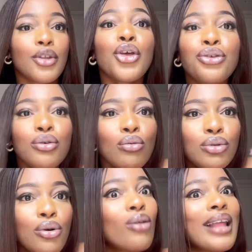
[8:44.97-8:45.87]

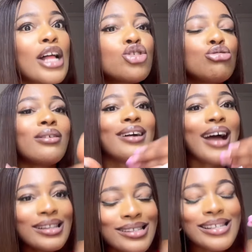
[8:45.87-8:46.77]
You know that you
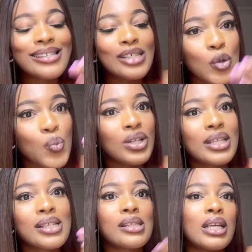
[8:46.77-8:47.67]
can't deal with
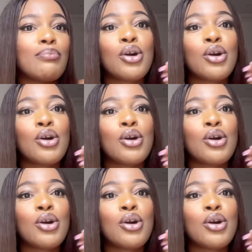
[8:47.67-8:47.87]
this thing.